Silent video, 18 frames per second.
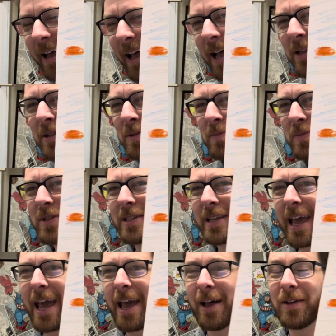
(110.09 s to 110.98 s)
And some
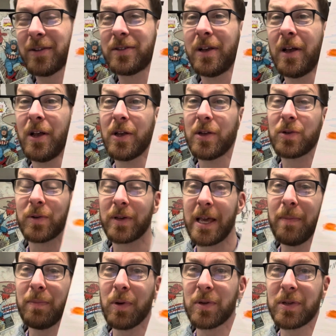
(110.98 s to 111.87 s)
scales. So
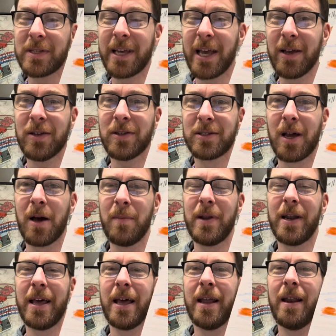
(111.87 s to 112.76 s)
keep those scales
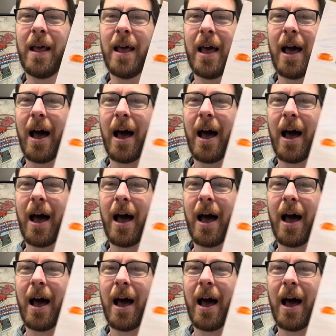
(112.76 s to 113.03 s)
coming in.